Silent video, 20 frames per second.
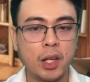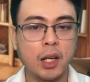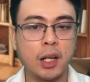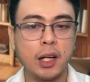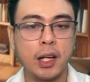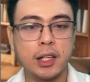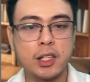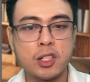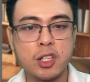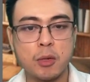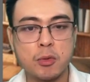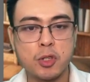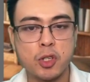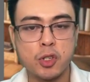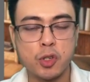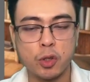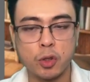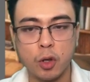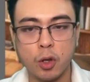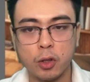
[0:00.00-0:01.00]
Let's
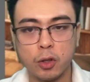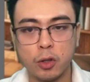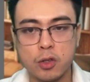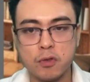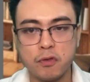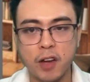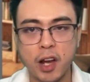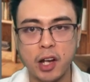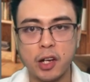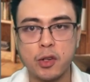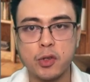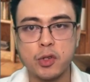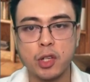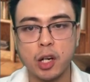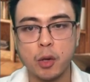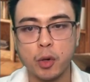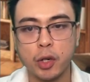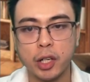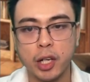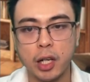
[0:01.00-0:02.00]
substitute all those values in
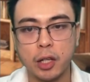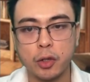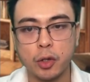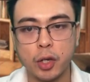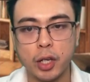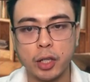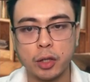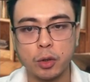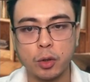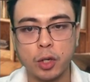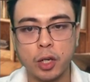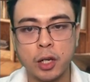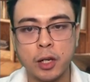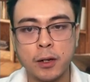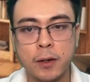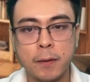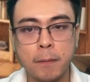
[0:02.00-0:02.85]
our calculator.